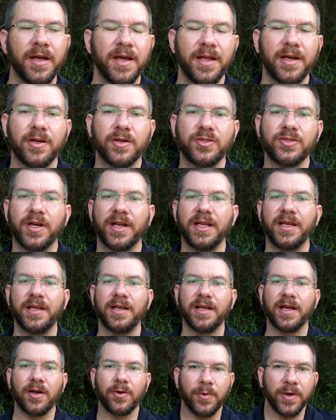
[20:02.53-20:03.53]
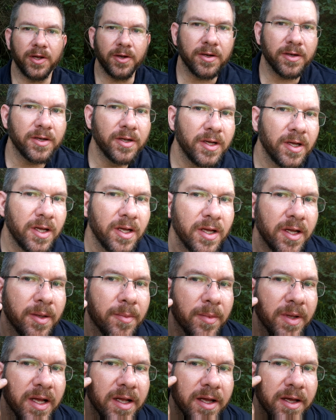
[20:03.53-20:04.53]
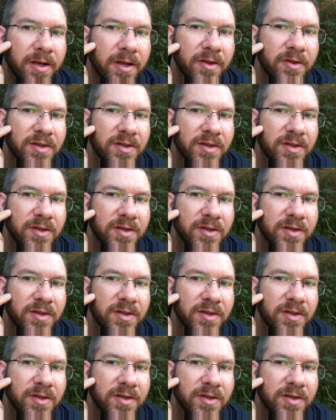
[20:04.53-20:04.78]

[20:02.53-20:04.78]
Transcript: and I'll try to get it out quicker. I got